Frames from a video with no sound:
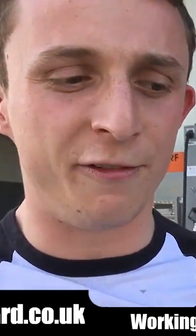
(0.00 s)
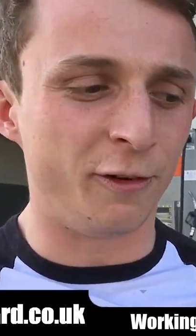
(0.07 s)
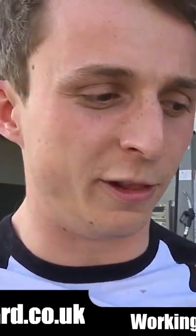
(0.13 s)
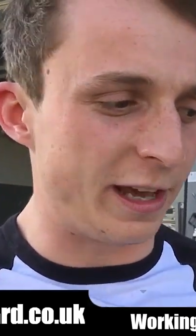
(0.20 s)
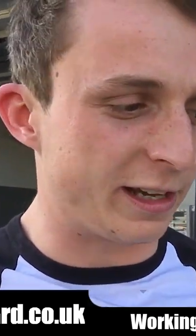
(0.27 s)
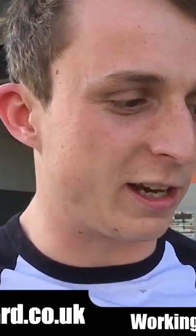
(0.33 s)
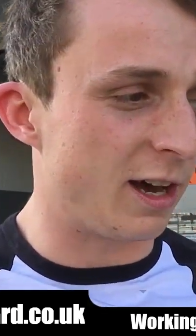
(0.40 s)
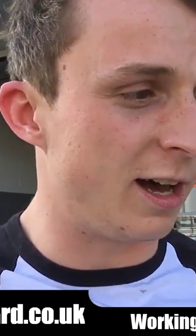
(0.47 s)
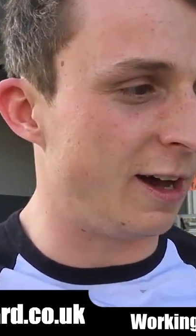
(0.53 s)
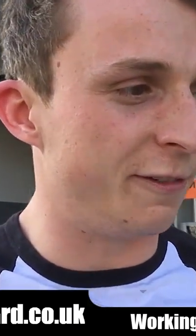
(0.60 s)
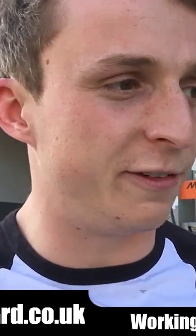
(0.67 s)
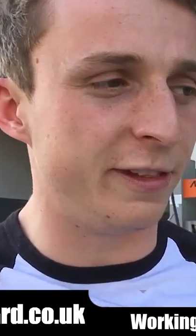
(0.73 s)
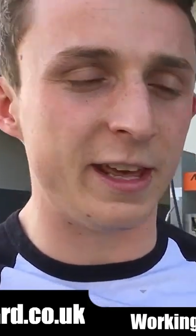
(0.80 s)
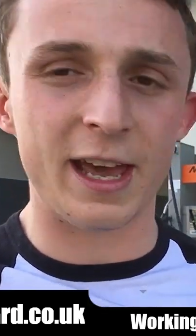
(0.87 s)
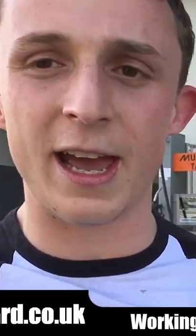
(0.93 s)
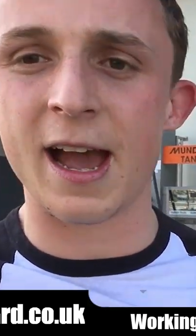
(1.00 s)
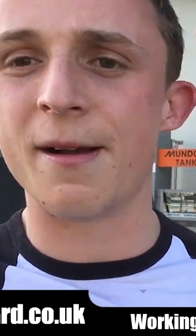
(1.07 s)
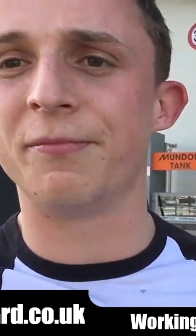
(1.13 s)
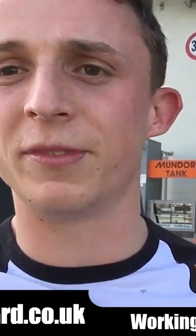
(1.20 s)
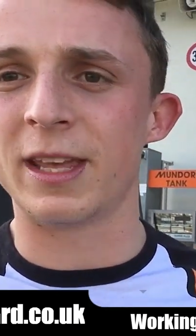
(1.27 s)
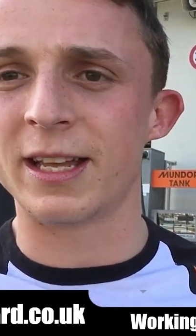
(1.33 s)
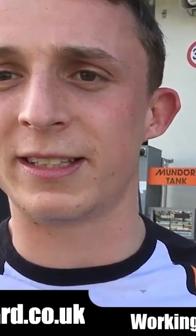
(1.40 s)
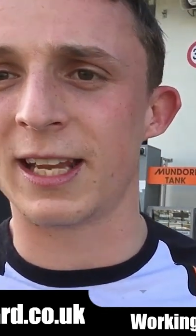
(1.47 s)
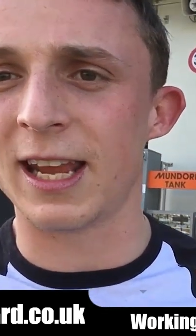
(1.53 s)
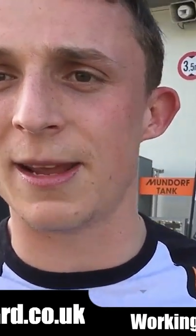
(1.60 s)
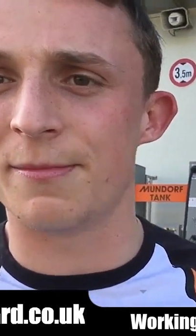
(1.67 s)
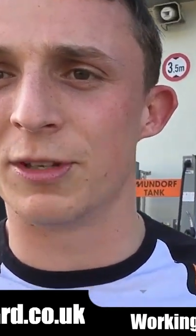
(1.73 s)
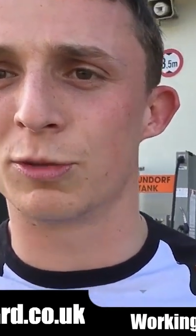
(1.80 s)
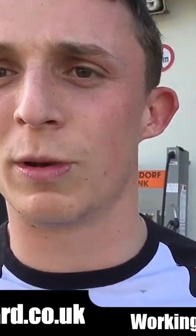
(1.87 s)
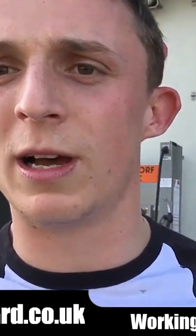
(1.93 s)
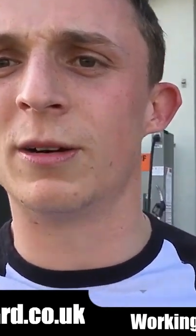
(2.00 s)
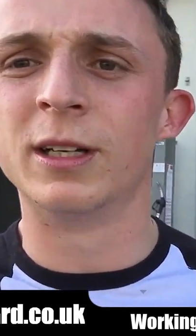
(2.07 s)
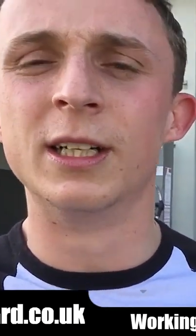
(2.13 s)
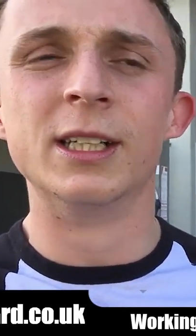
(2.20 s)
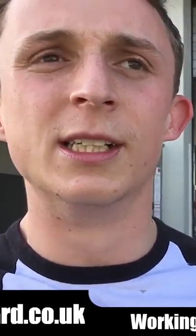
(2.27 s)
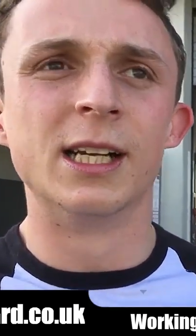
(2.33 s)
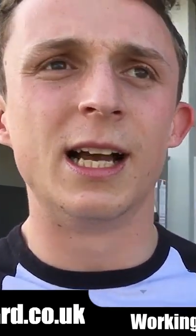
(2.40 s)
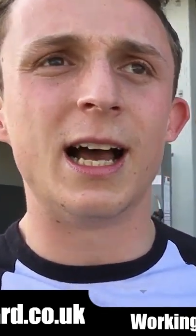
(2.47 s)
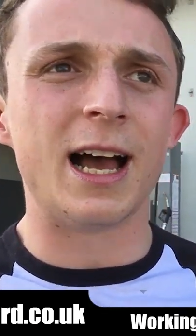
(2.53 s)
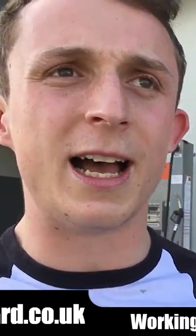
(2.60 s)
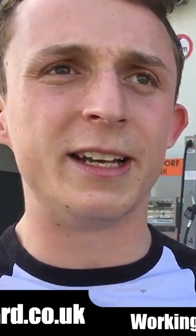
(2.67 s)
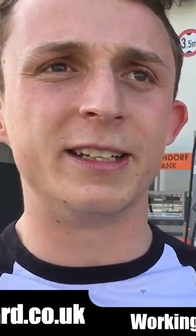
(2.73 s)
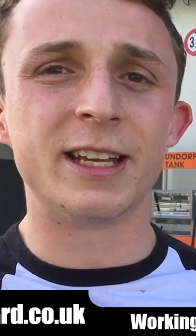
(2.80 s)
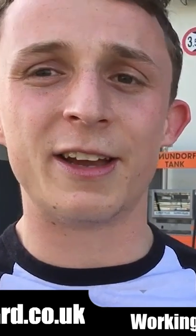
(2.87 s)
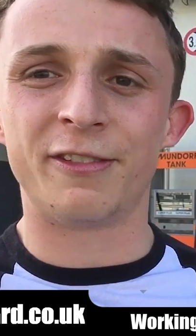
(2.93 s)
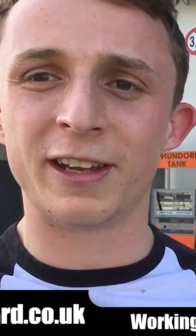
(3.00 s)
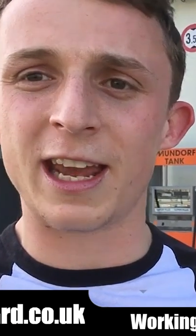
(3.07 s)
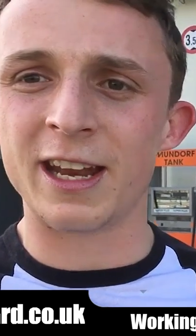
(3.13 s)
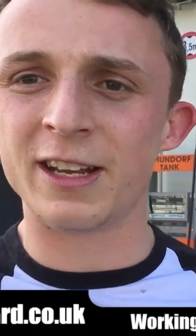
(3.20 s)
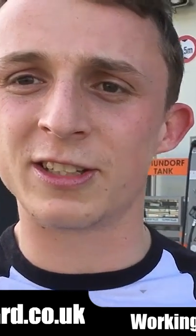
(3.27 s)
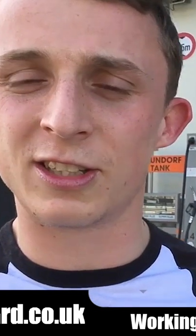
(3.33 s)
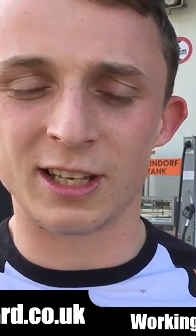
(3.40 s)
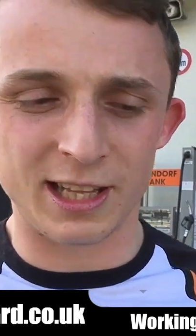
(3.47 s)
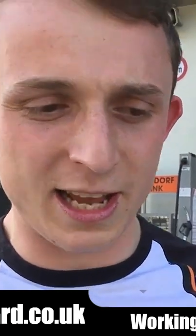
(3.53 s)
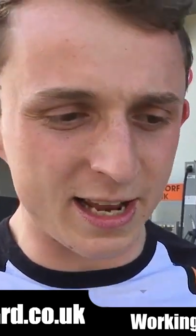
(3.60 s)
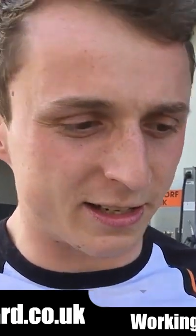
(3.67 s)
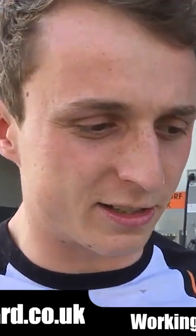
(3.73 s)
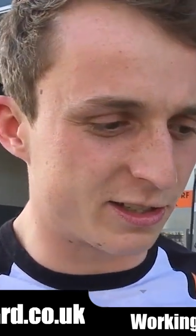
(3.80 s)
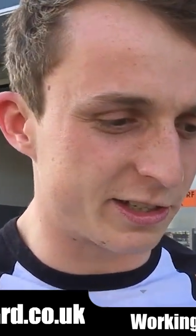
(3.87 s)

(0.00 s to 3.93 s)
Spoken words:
for their car, for their team as well, and for getting us to the end.